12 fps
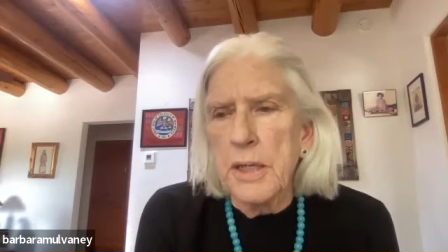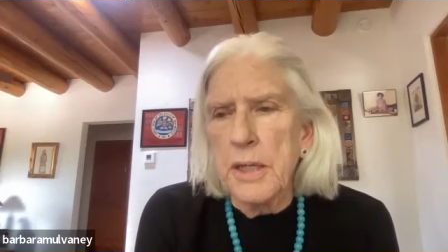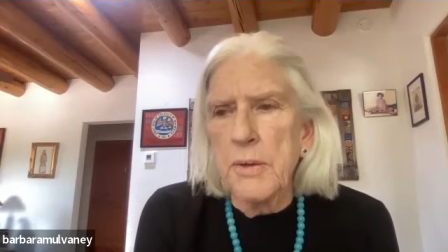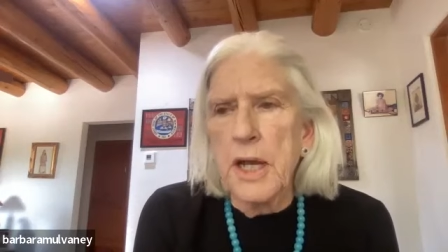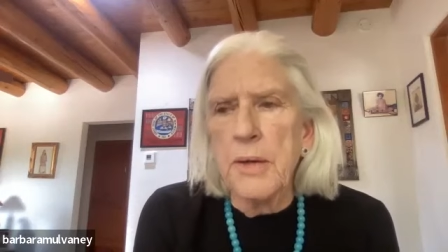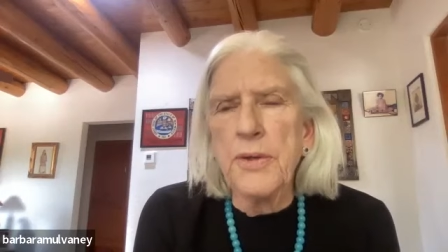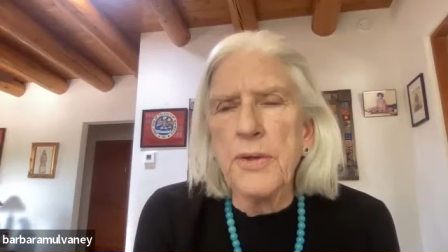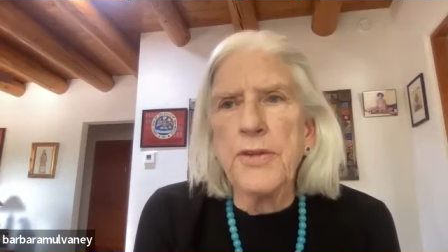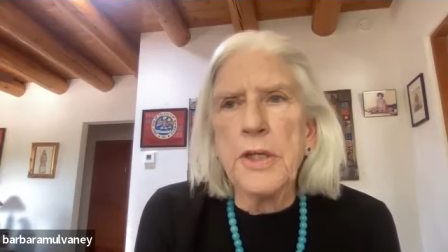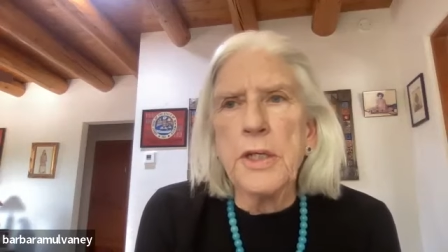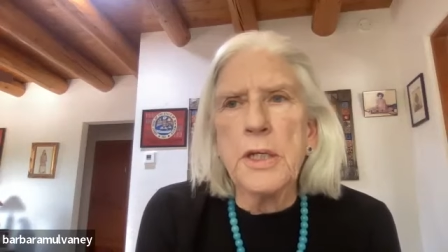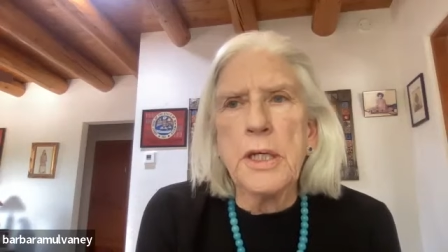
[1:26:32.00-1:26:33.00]
I was
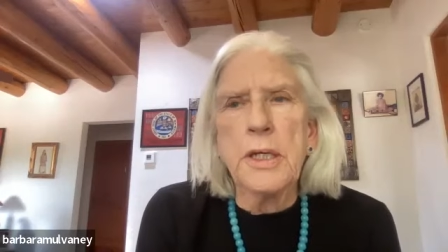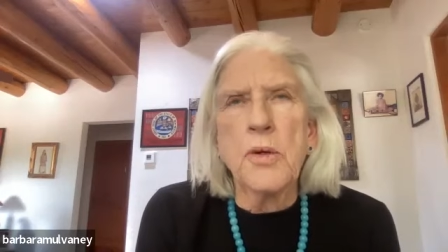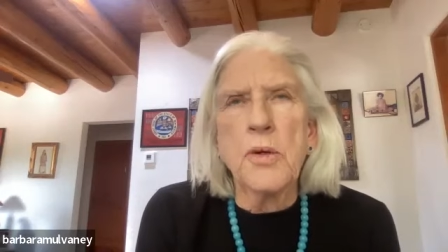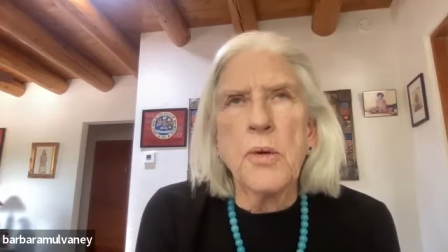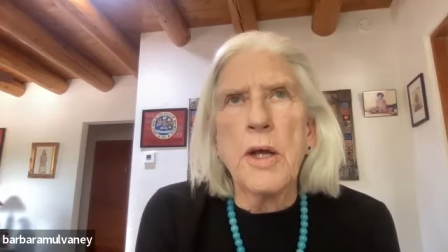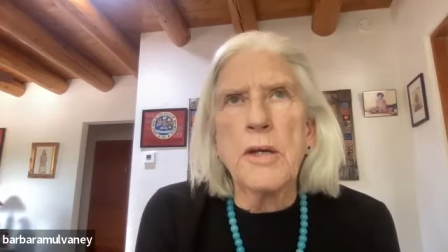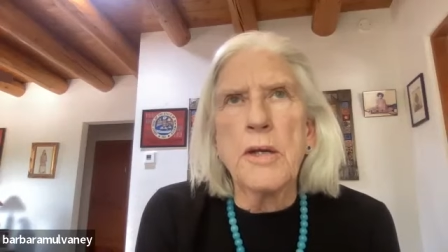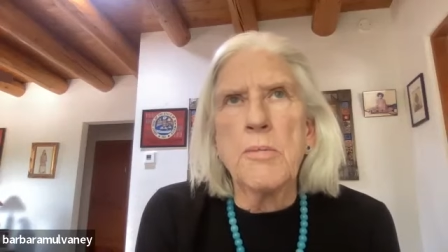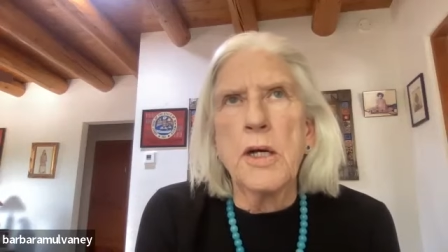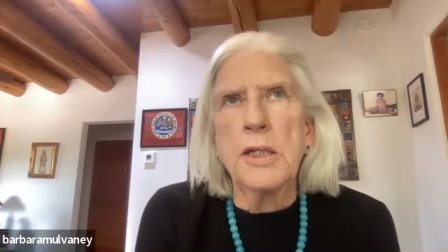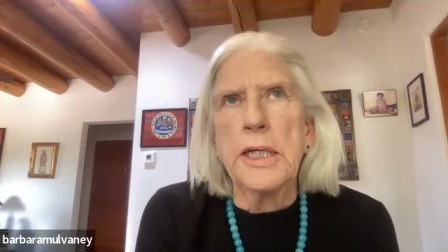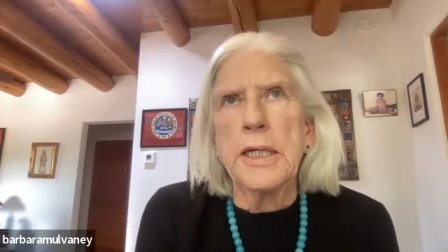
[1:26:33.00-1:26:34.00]
in
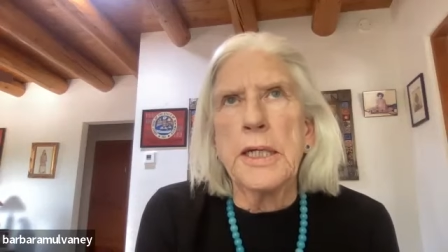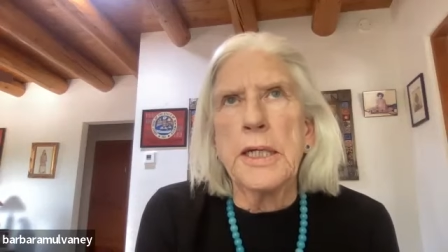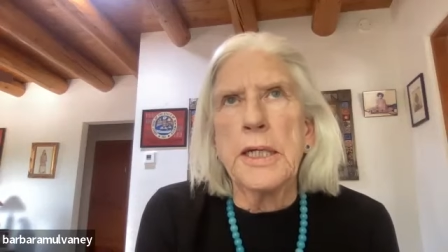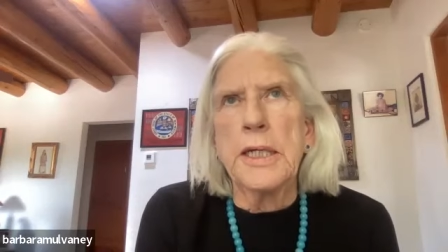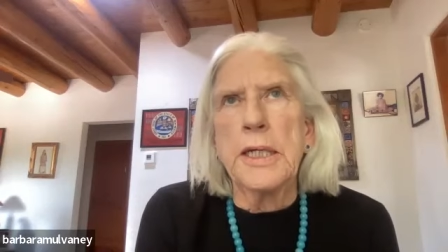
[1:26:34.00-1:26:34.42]
Guatemala,